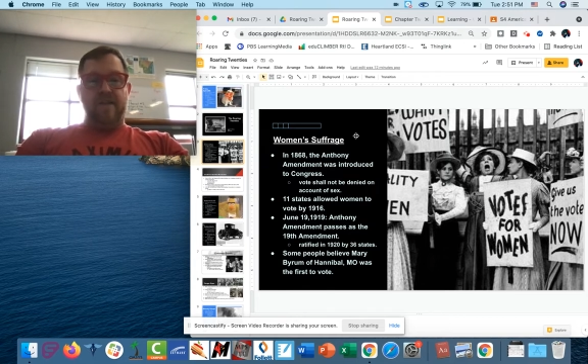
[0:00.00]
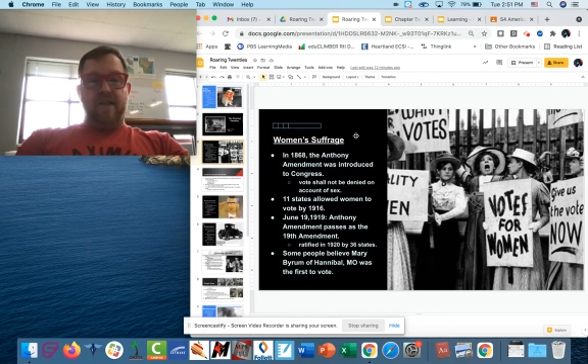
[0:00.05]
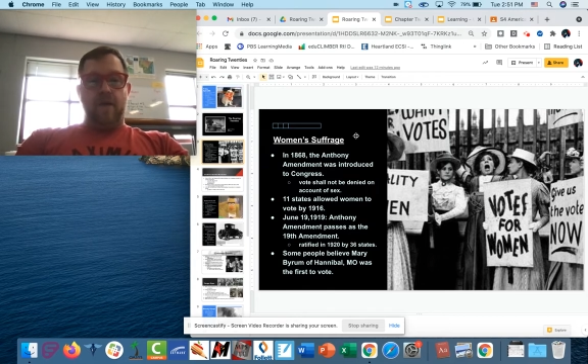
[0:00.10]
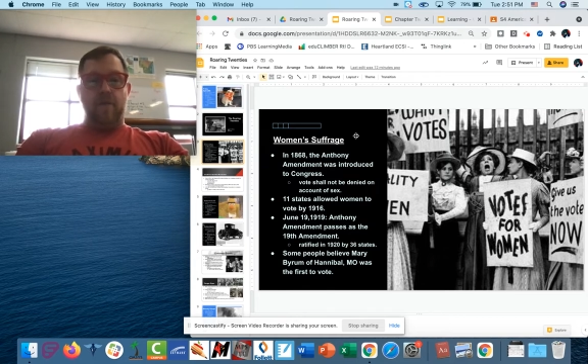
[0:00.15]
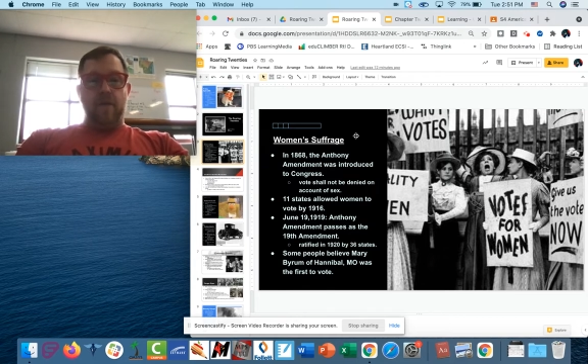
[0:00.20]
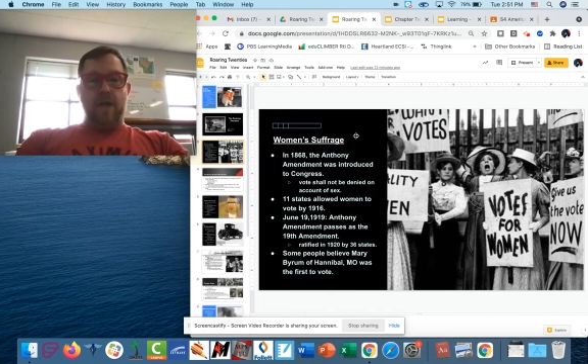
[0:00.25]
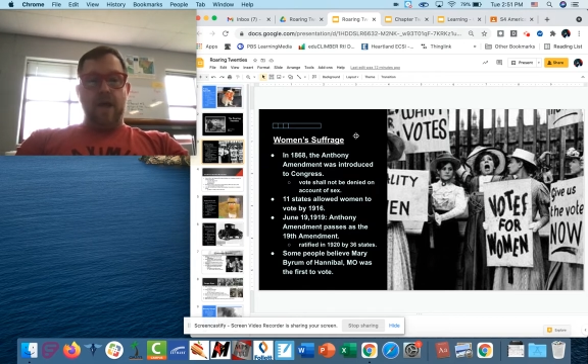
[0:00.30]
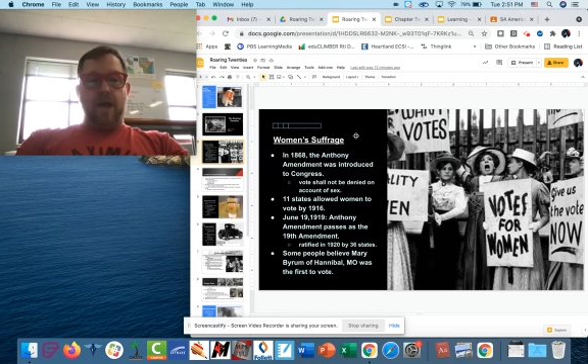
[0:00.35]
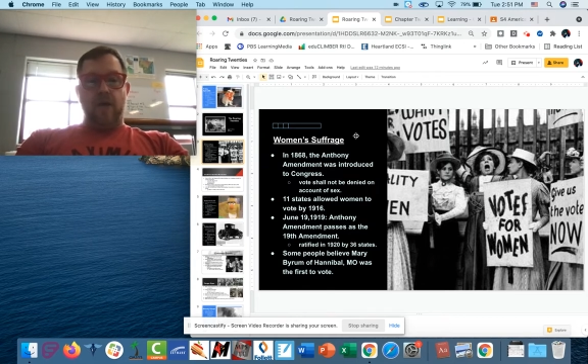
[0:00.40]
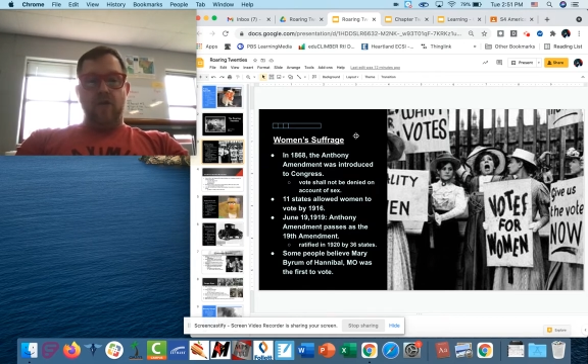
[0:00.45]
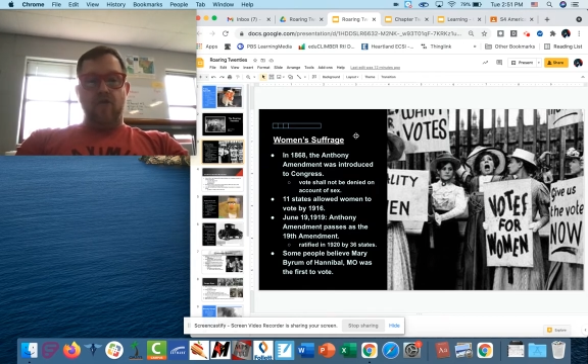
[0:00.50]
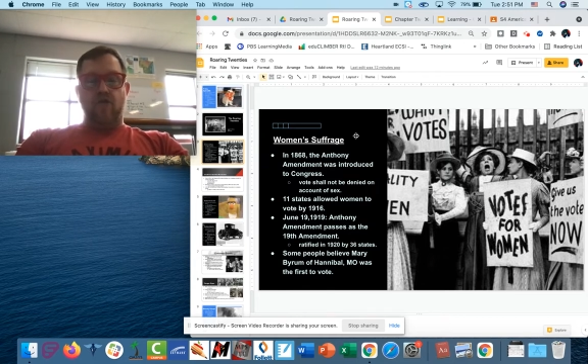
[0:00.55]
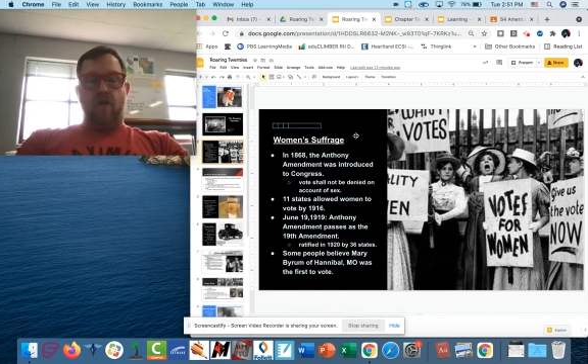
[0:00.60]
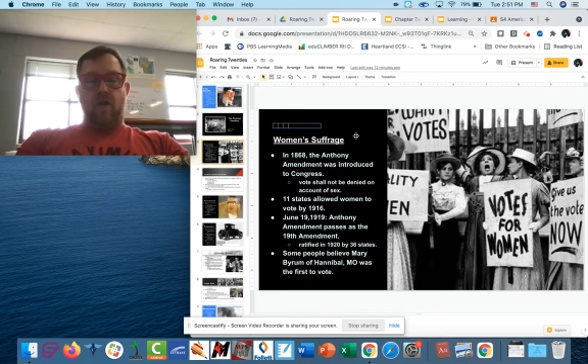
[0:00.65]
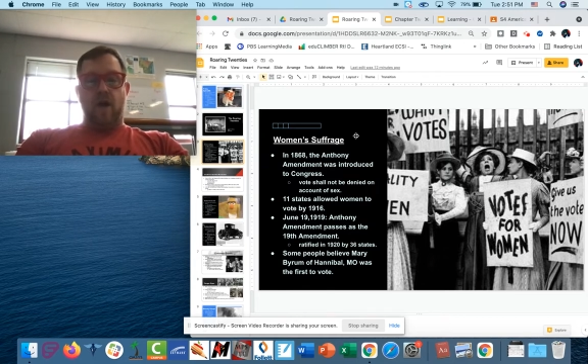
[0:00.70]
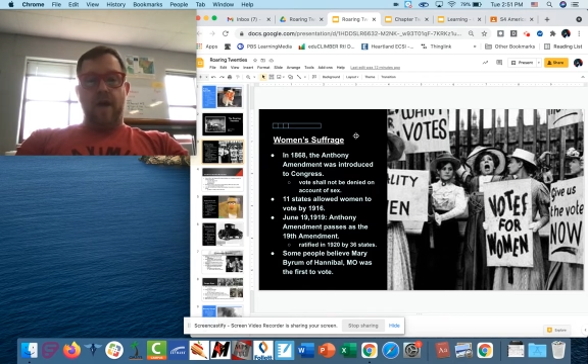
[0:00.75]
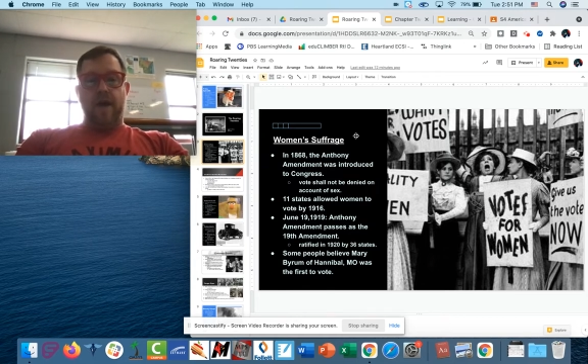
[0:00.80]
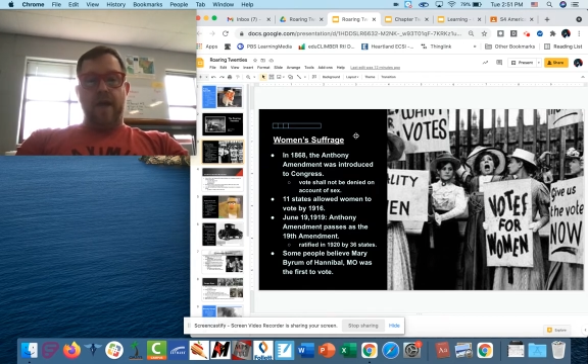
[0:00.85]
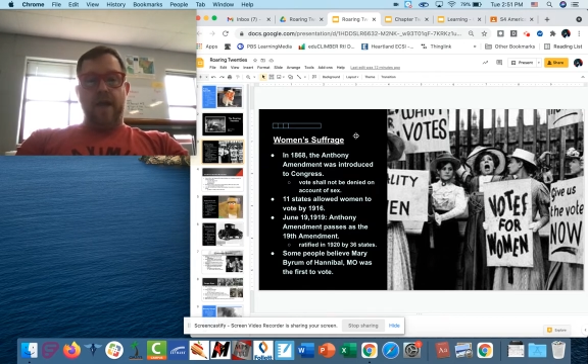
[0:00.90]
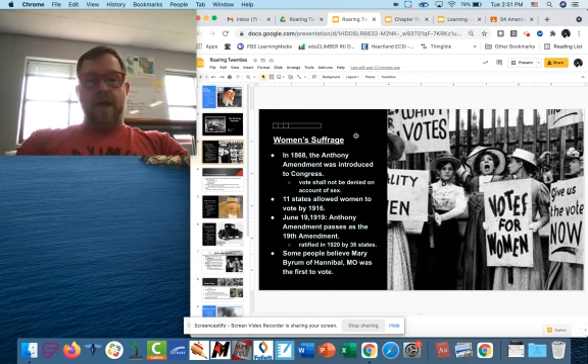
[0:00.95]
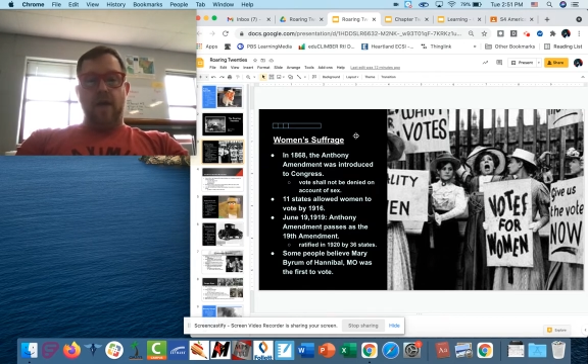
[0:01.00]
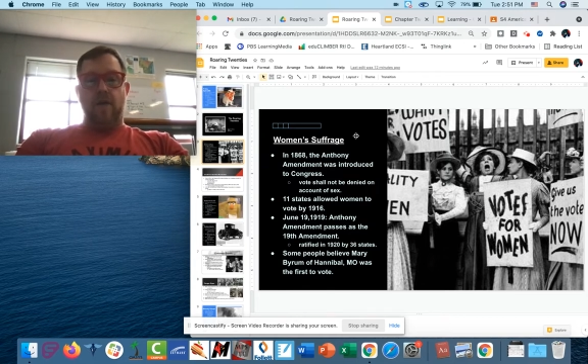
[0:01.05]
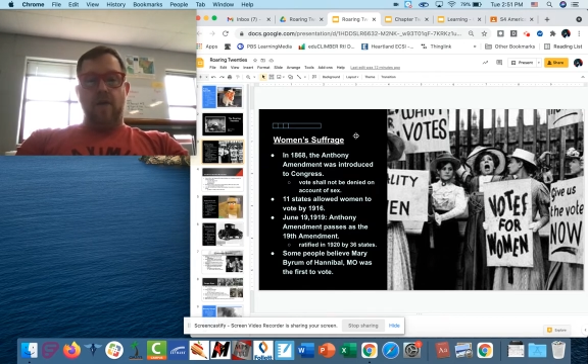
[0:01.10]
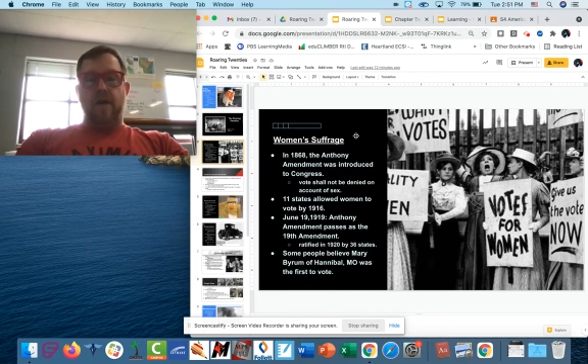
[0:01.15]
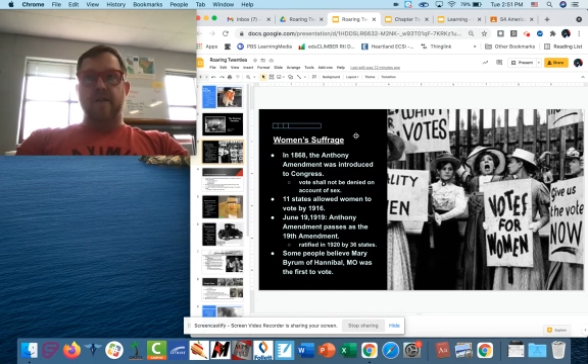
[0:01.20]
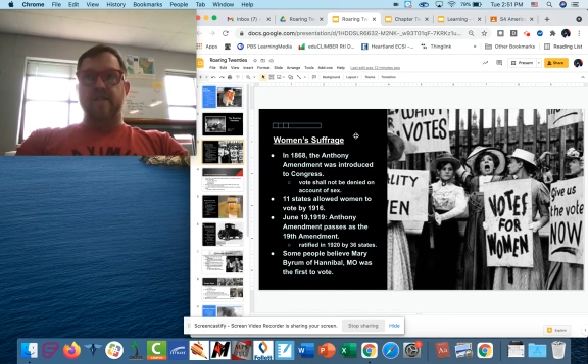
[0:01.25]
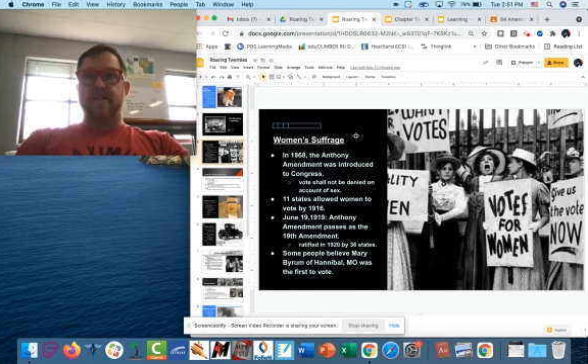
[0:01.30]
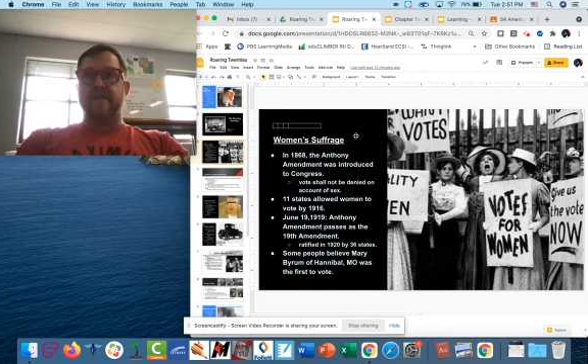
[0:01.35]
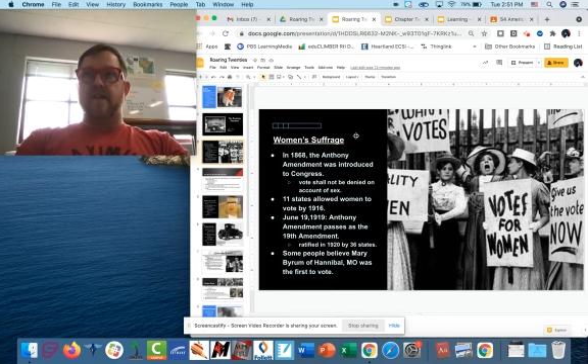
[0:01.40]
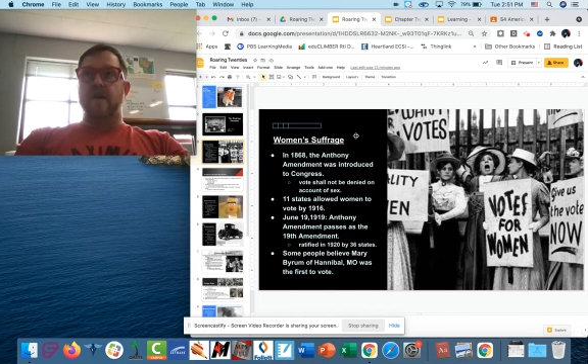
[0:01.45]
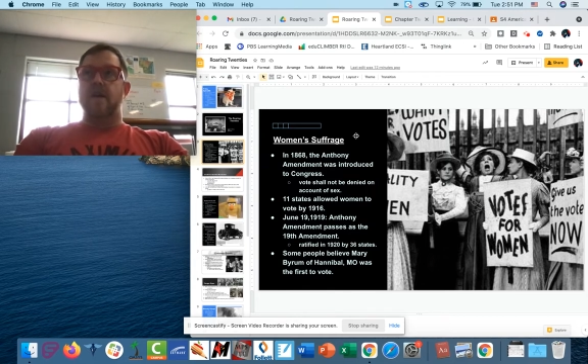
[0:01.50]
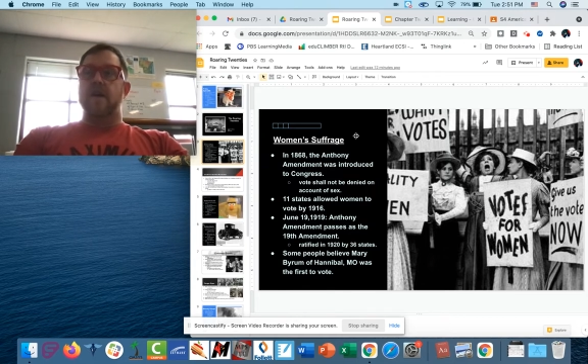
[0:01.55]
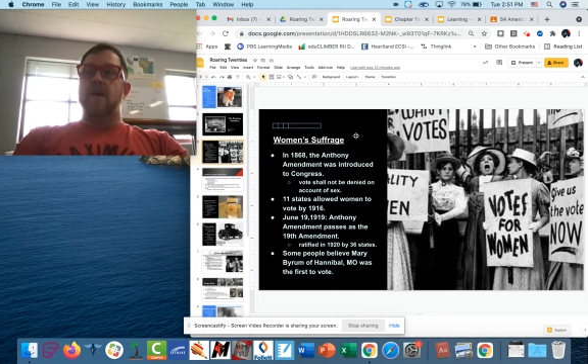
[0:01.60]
that we can draw here is